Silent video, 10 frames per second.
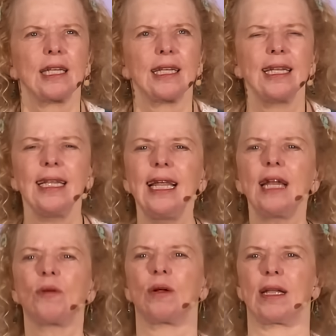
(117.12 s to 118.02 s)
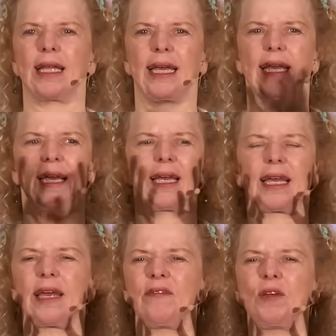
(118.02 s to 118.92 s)
literally
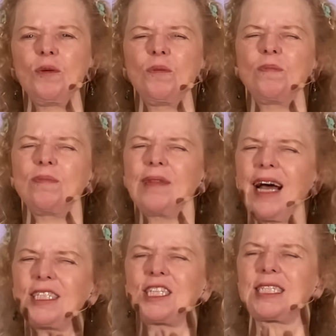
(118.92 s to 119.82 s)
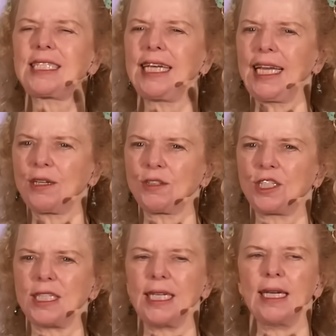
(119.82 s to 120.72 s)
give you not just
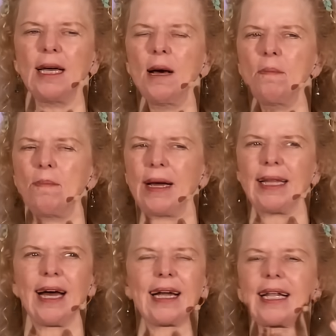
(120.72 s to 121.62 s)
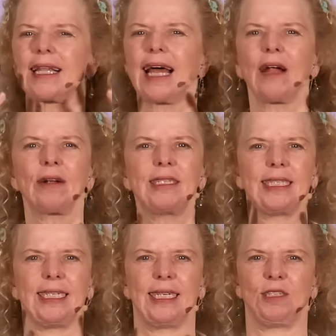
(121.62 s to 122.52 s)
energy, but a
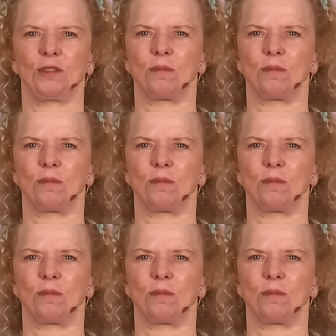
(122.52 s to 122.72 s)
clarity in your